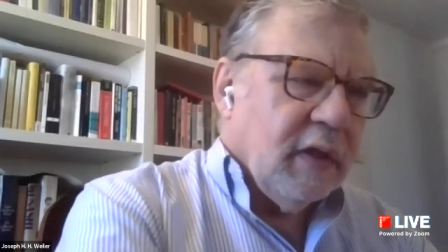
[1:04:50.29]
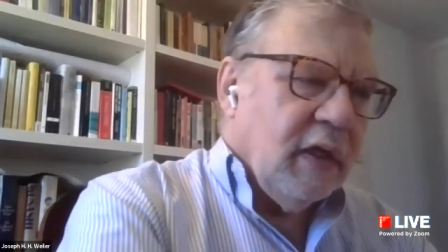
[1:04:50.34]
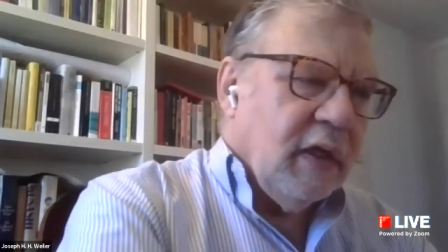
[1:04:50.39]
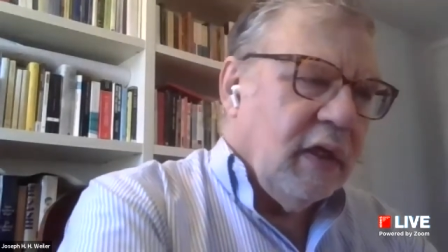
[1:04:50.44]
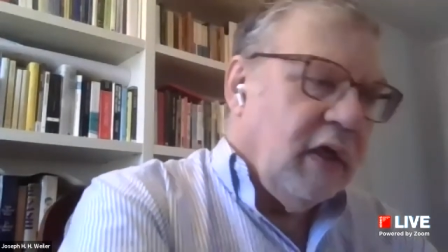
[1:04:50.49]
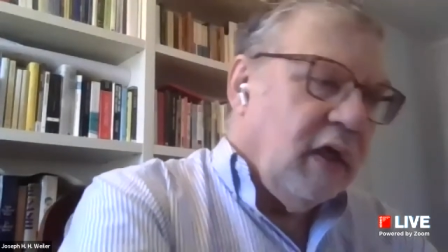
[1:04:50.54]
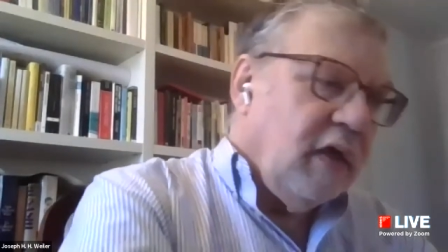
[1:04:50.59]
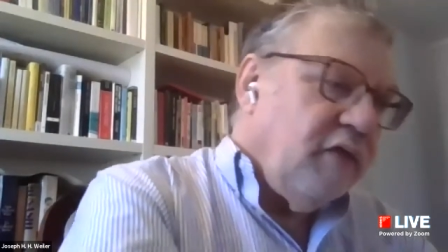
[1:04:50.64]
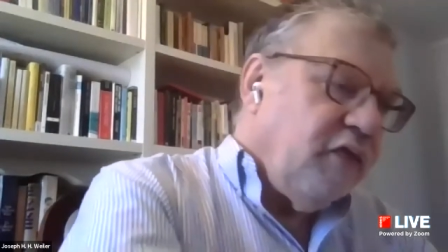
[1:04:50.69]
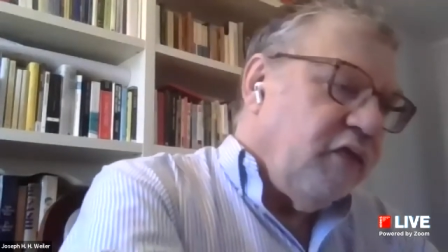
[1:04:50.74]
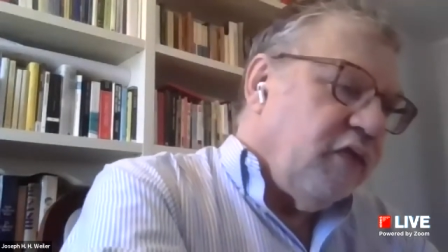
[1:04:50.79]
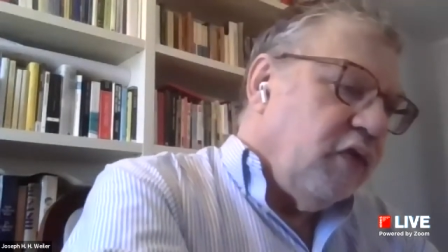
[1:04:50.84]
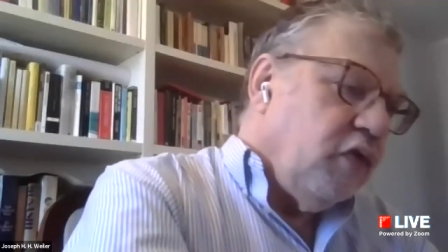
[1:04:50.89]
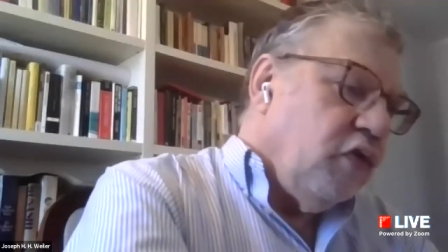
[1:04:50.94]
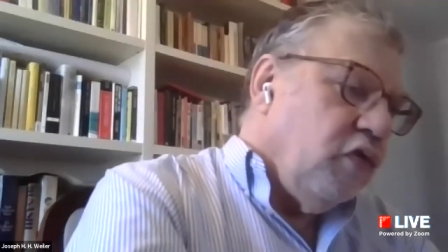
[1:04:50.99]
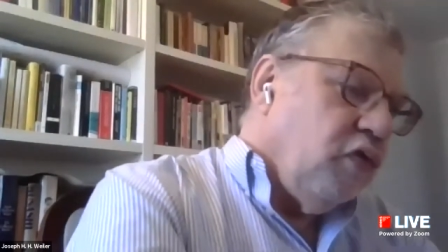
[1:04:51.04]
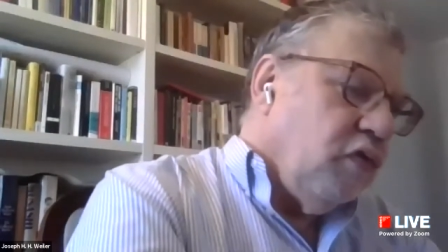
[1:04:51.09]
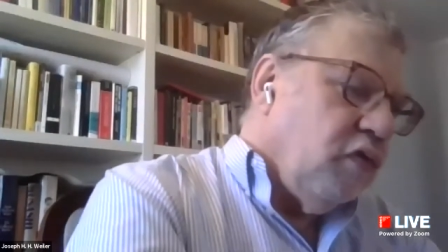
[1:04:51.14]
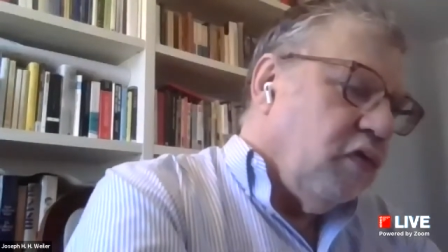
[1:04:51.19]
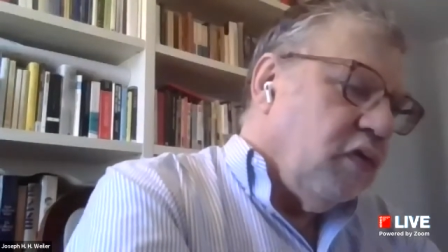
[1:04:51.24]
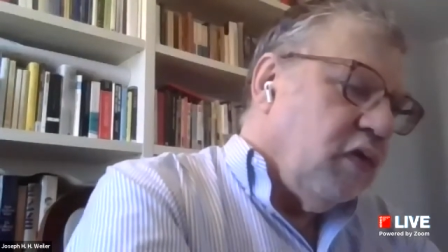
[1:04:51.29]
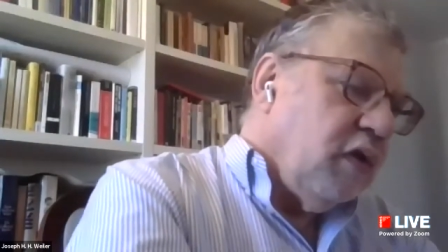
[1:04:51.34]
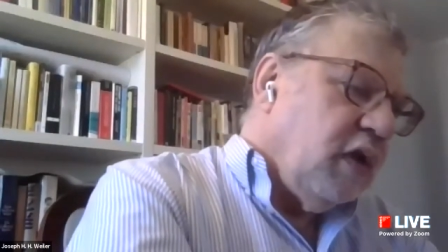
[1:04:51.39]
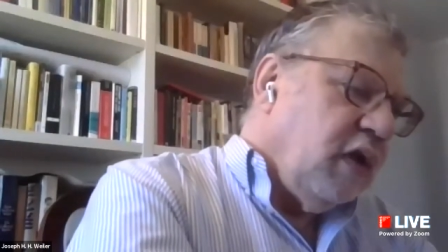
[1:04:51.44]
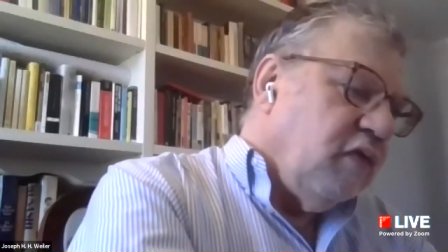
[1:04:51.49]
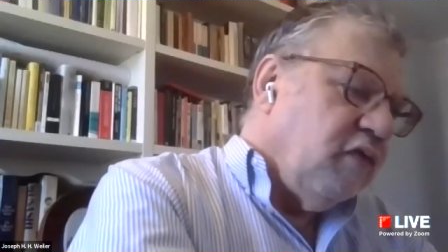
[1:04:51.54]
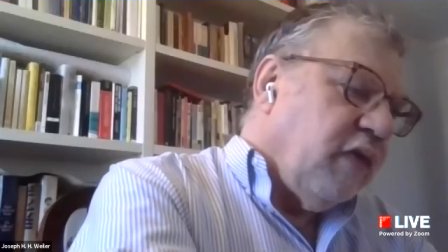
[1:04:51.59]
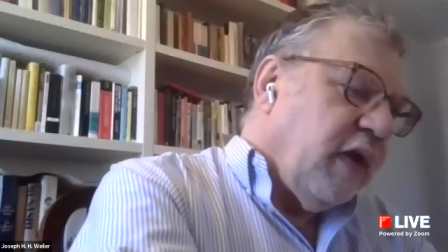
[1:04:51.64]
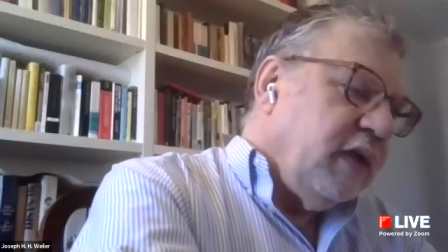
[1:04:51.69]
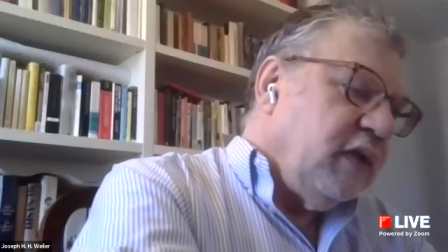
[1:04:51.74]
And if you're
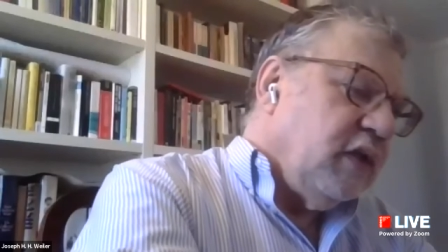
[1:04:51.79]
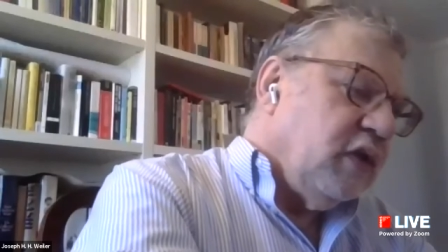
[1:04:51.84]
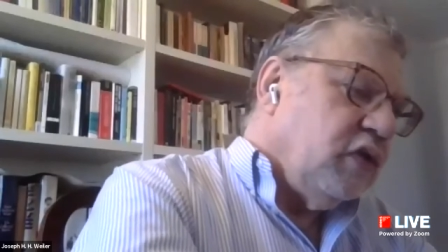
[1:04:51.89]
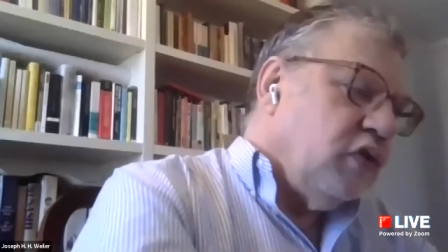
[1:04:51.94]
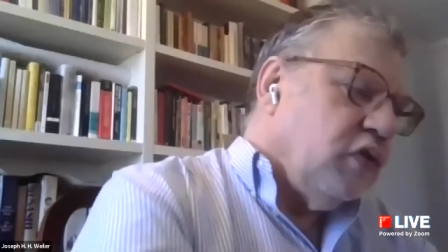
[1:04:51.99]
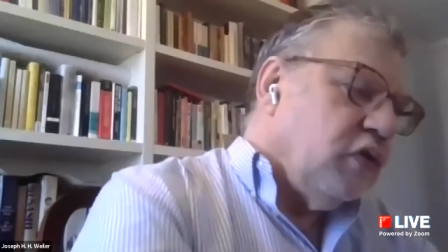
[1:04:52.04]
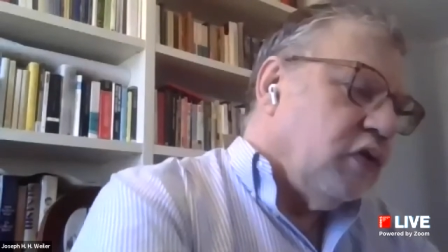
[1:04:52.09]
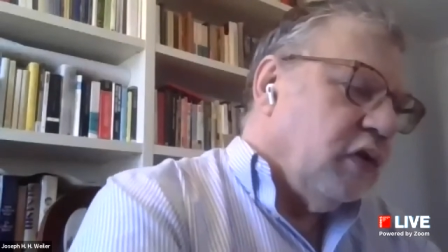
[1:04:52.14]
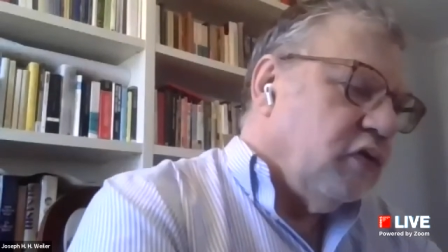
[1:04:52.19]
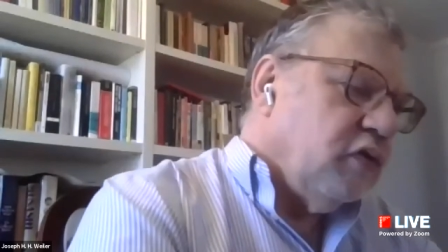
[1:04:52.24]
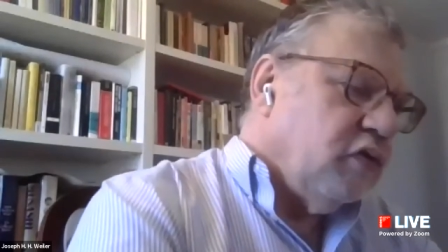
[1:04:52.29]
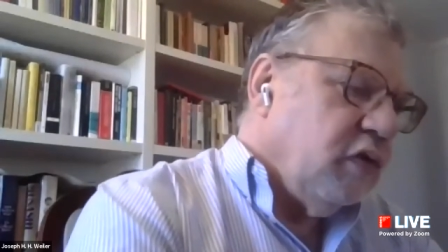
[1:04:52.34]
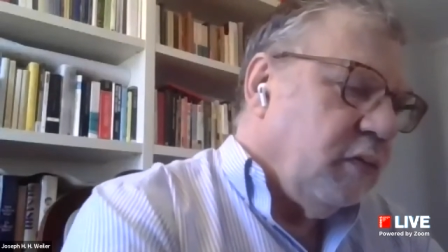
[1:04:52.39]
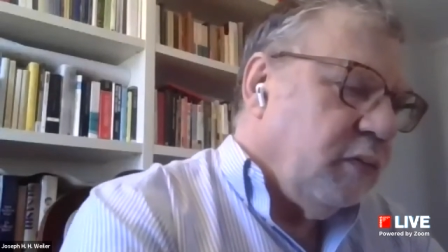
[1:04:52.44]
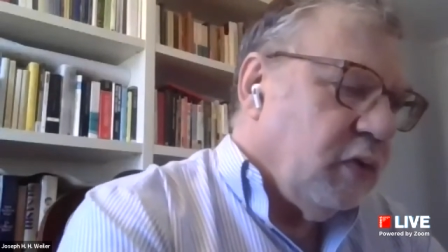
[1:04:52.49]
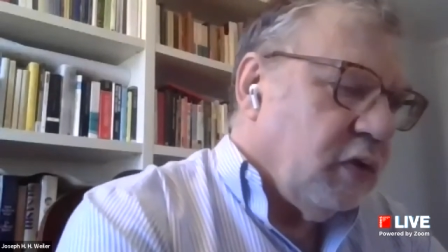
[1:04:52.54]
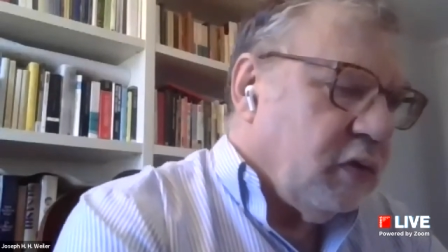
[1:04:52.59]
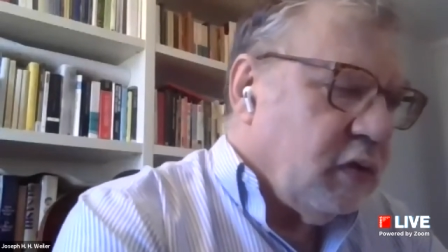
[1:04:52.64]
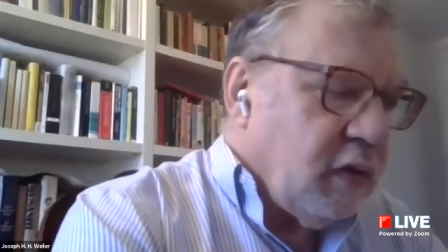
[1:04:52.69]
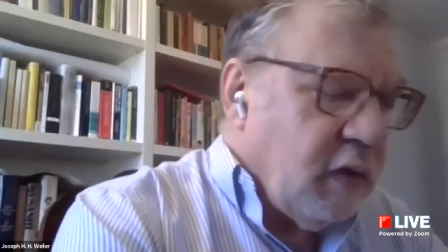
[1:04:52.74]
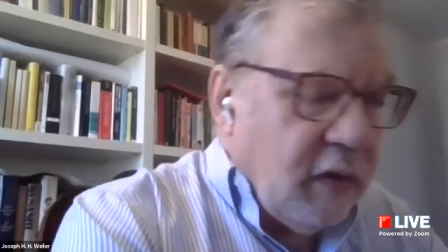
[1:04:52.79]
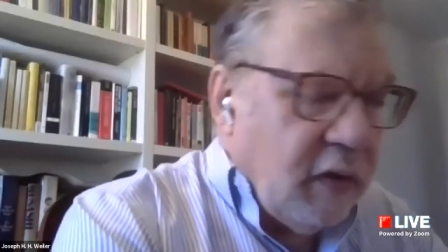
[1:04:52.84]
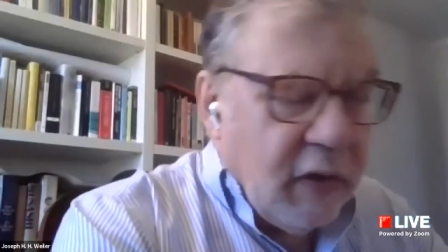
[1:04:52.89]
invited to contribute,